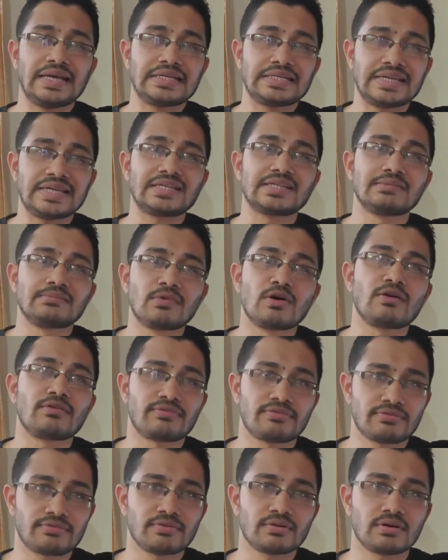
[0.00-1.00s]
and take them
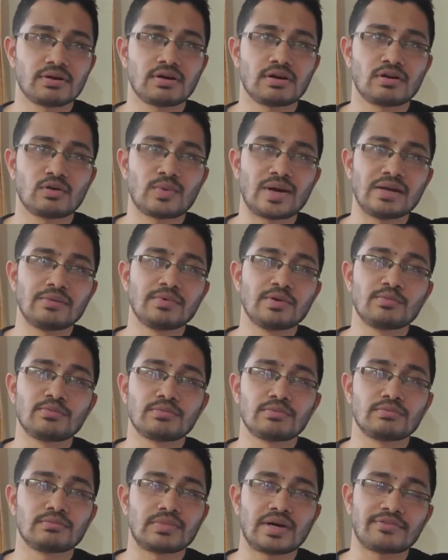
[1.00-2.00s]
off
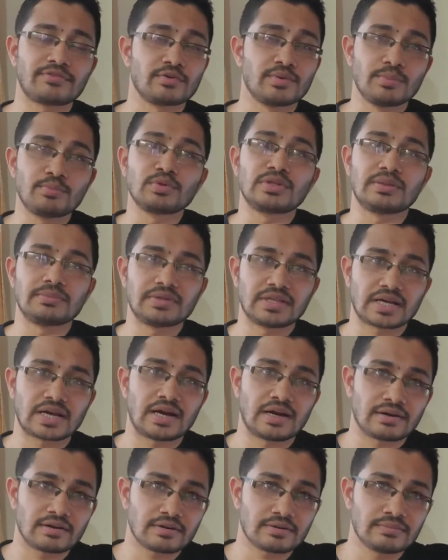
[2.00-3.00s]
after we put them in the
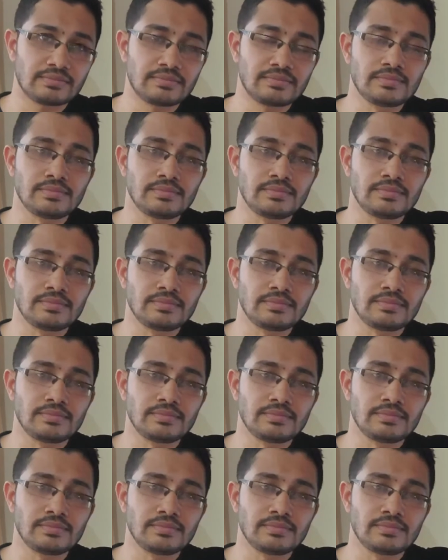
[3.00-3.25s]
cart.